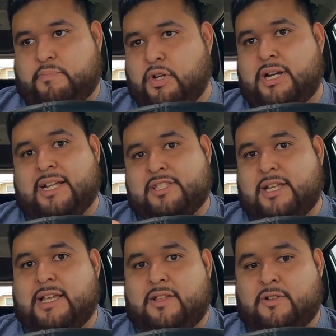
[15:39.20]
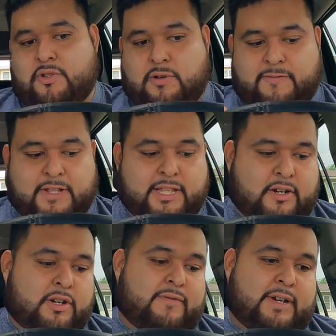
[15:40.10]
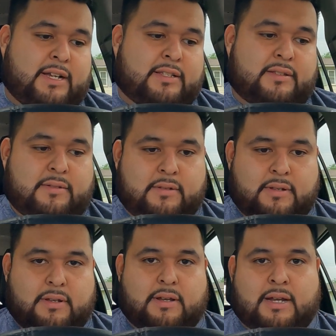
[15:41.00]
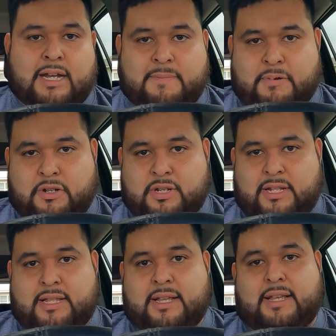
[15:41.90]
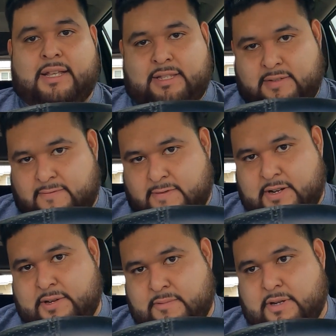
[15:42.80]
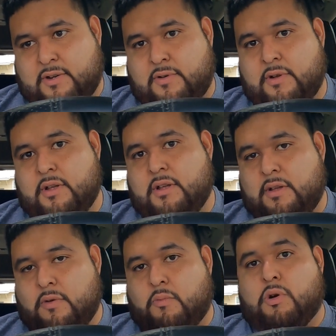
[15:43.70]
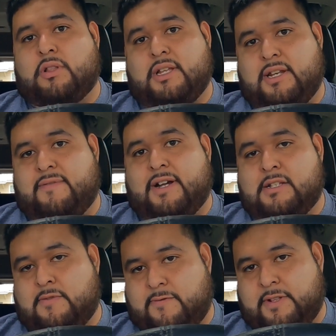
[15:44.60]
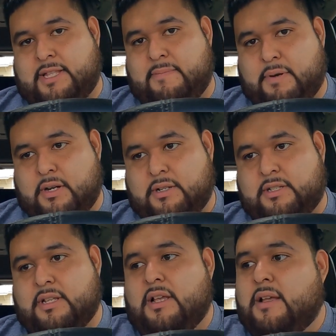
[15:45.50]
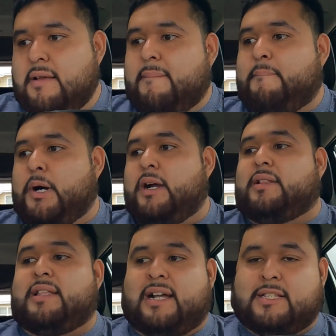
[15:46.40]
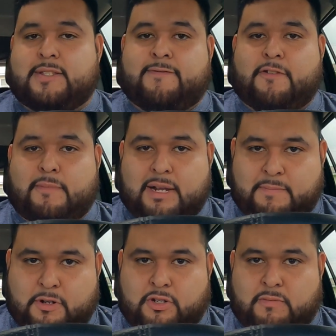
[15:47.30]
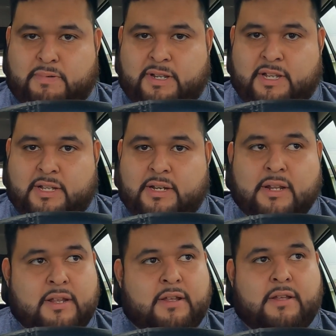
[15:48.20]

put it next together to a $50 device, I personally think it's a very well worth it device for 50 bucks. But that's from my personal opinion.